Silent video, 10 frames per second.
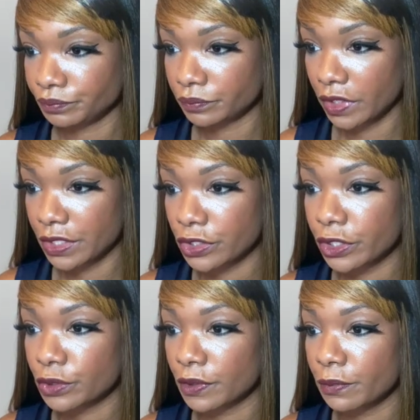It
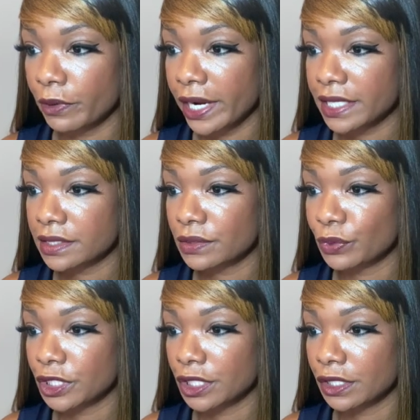starts with the price,
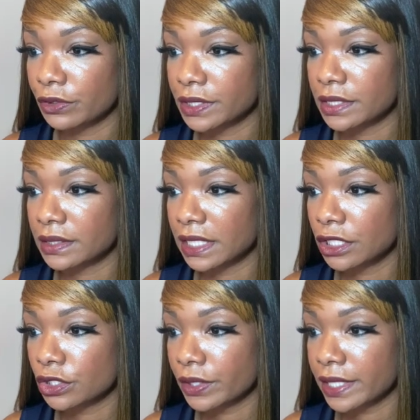which increases the
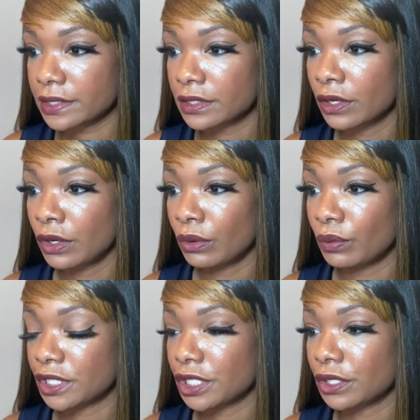interest,
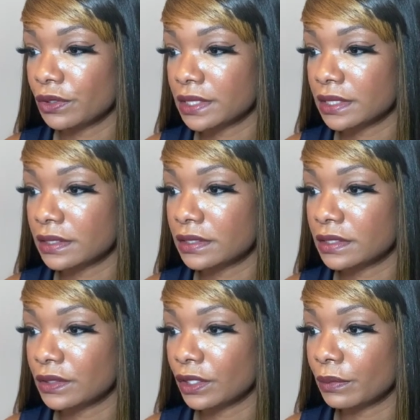which increases
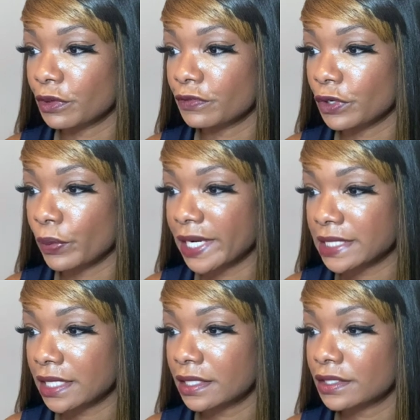the number of new
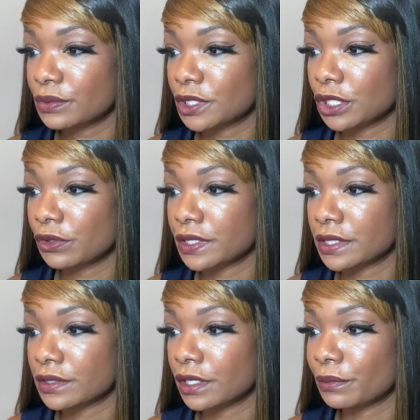ideas, which increases
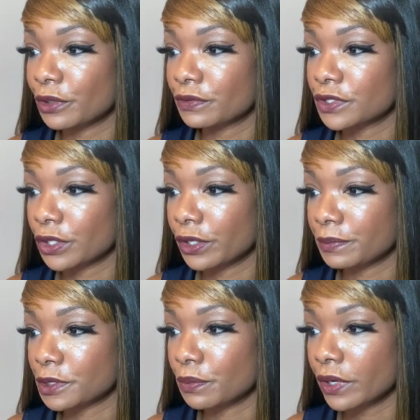the number of startups
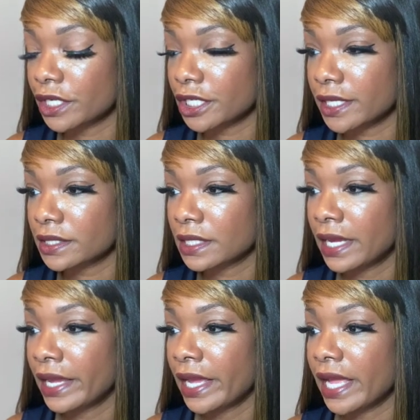and projects.
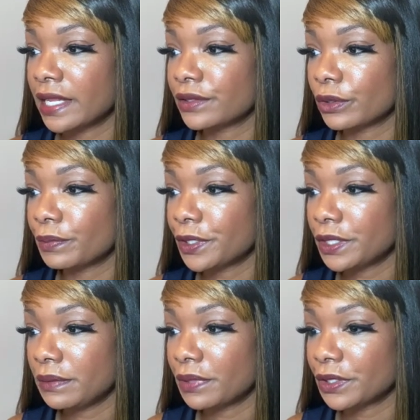And then they're
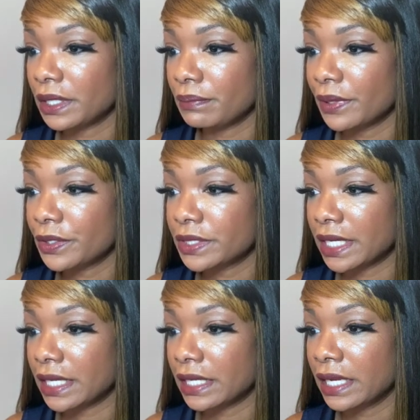building,
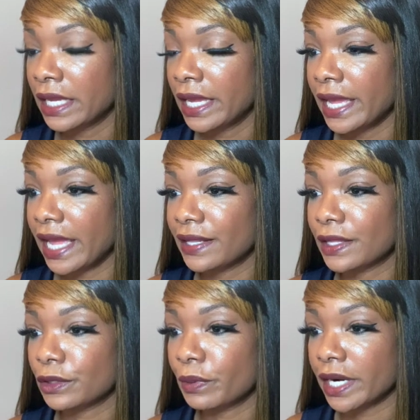and then
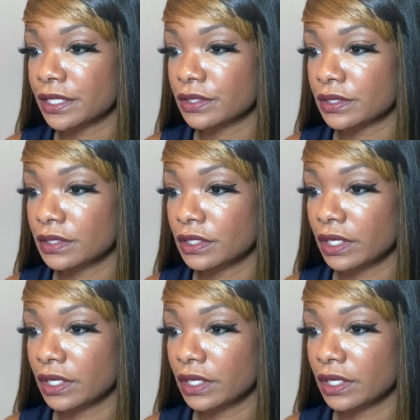the price